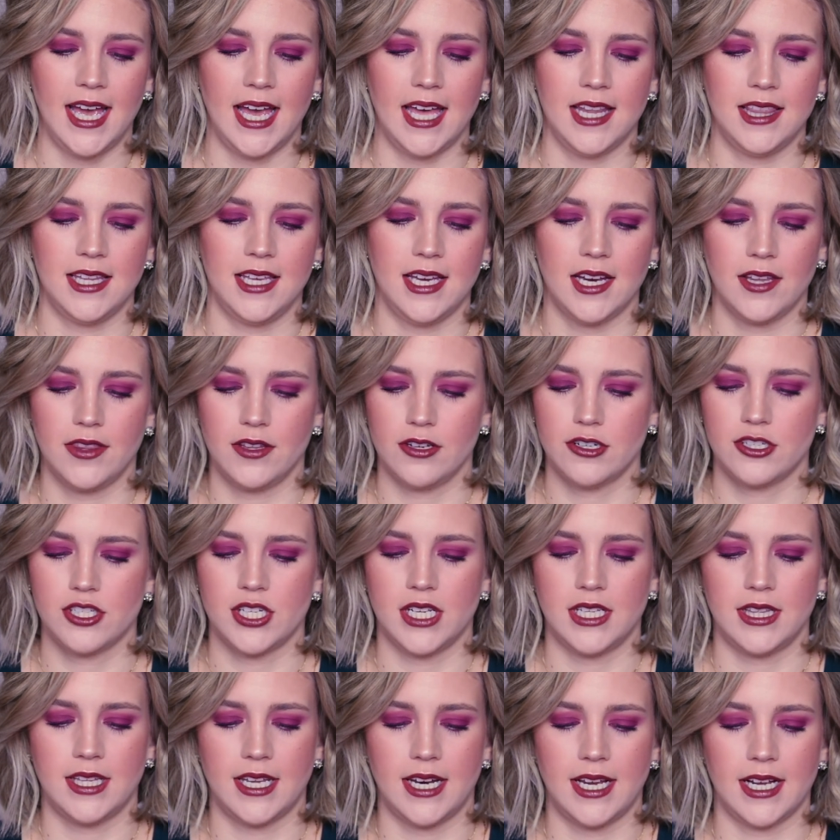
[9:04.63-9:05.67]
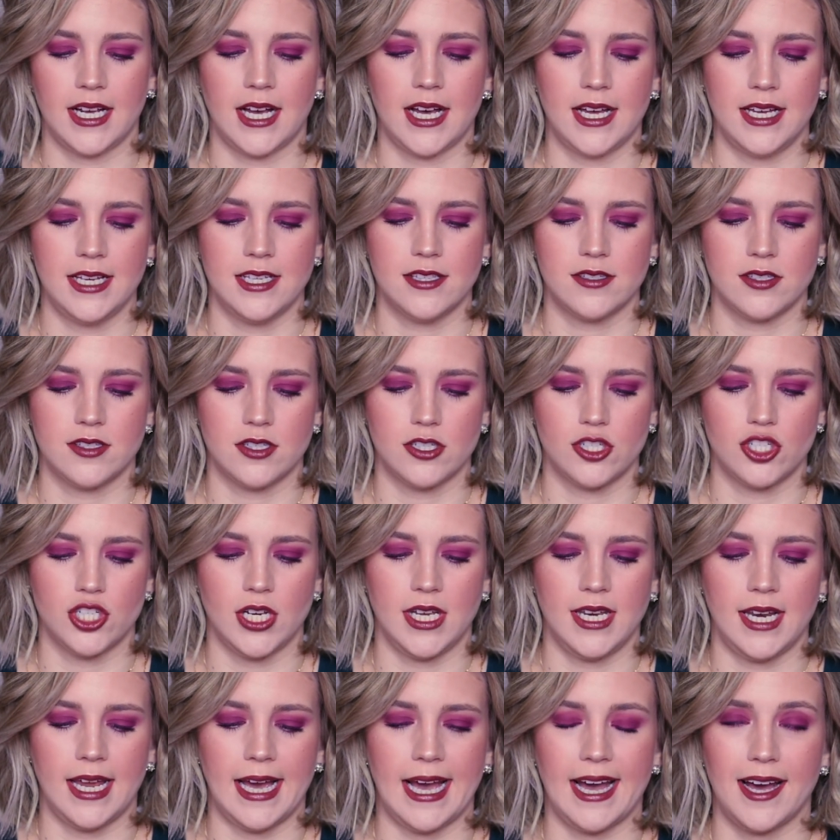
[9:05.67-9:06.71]
And the other shade that I got is the
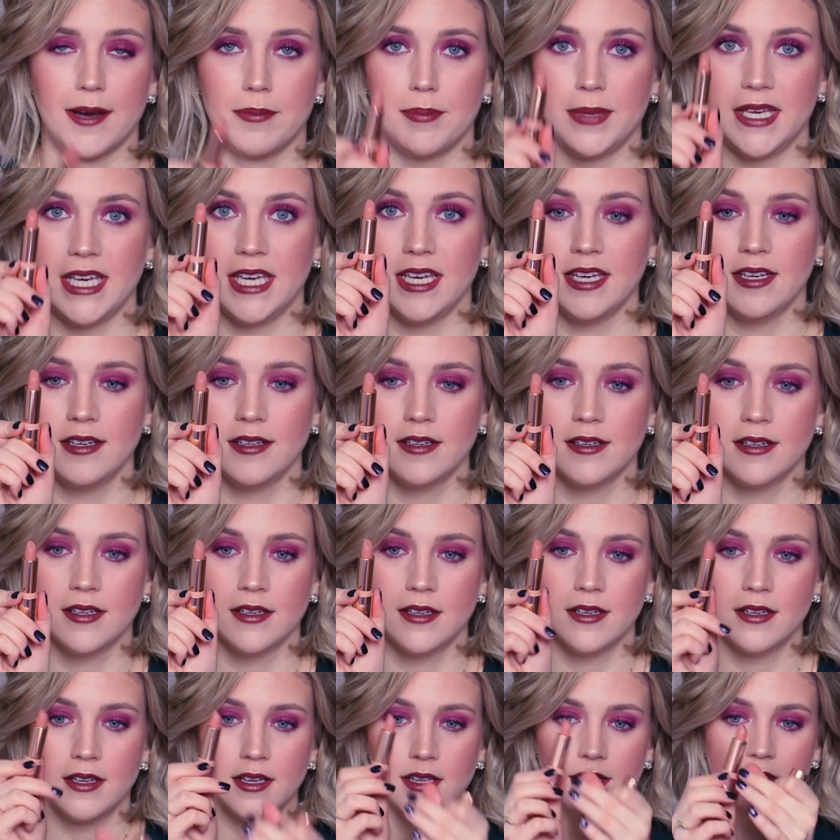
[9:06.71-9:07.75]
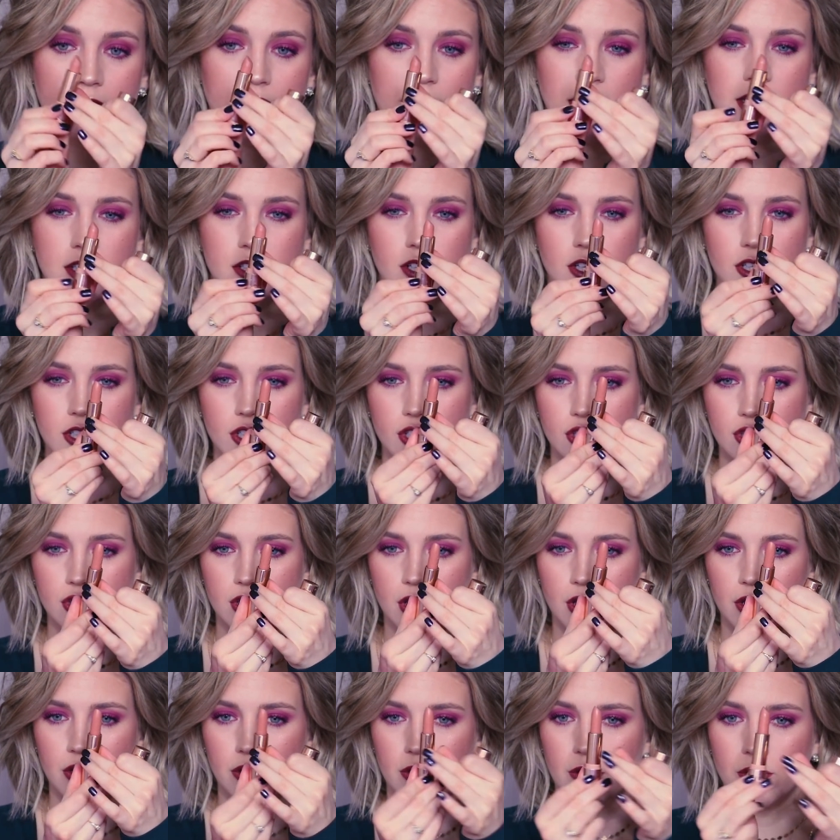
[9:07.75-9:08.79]
shade Appy. These are
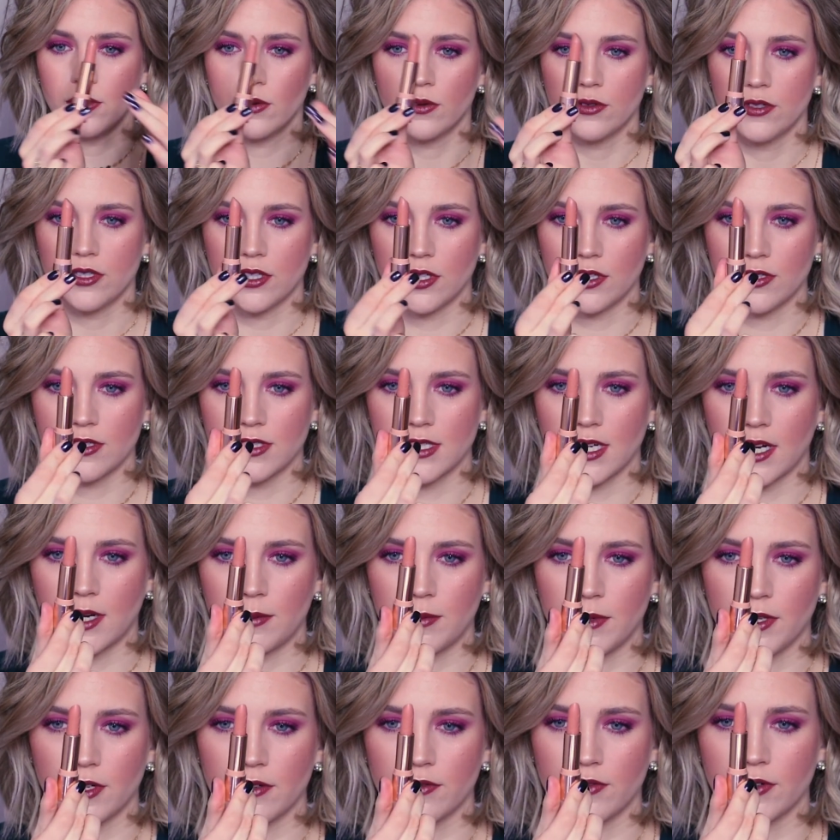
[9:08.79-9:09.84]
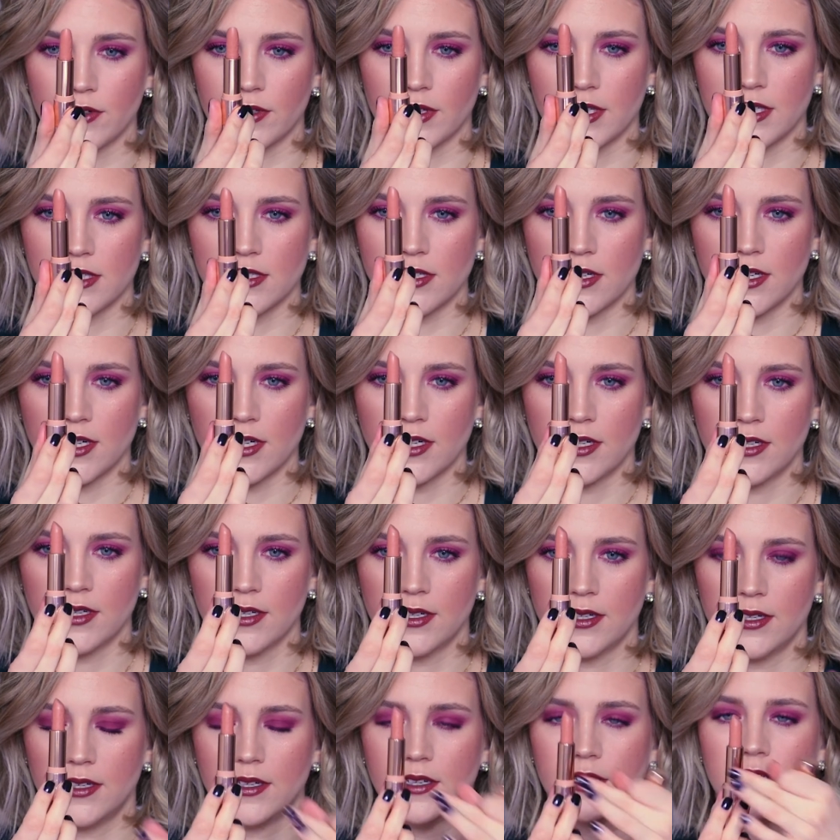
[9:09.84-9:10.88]
so, do you see how beautiful these are?
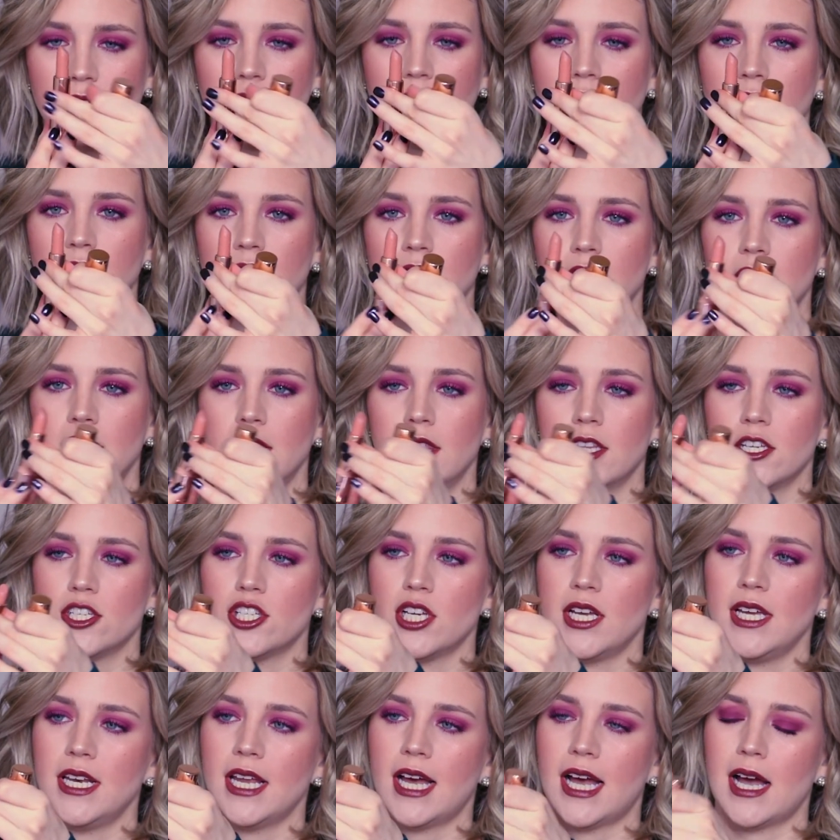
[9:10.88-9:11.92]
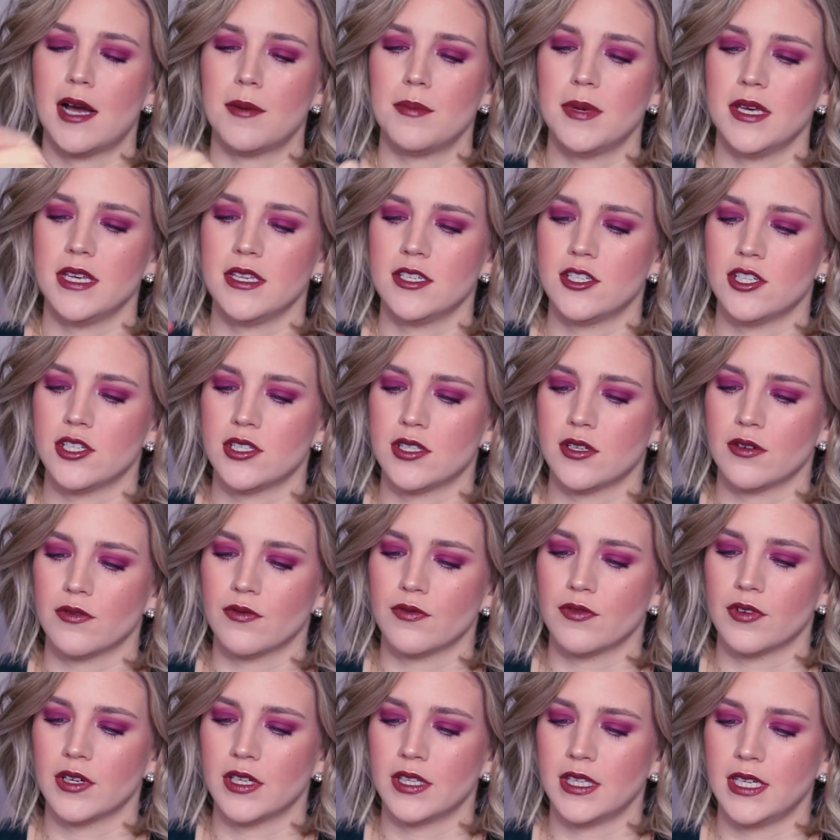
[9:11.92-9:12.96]
The shade Appy is just a
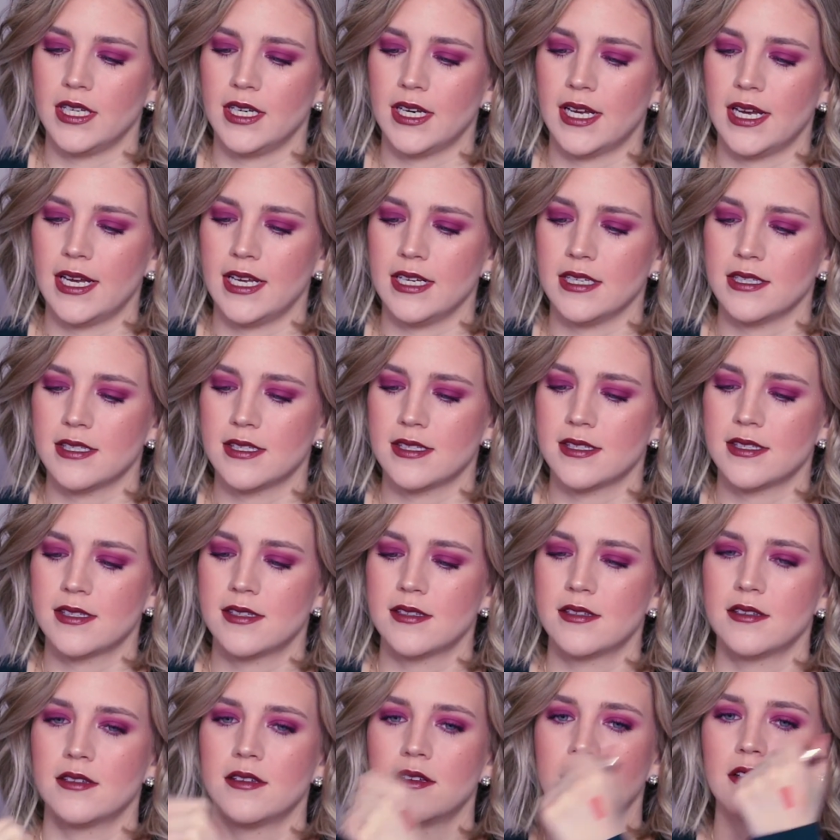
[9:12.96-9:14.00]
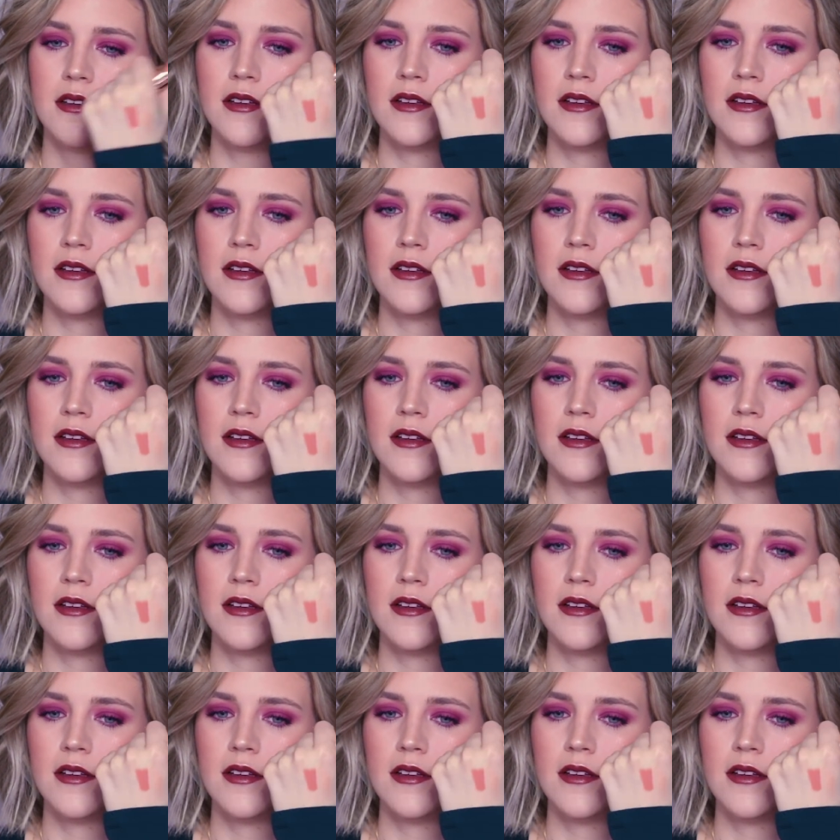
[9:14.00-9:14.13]
really nice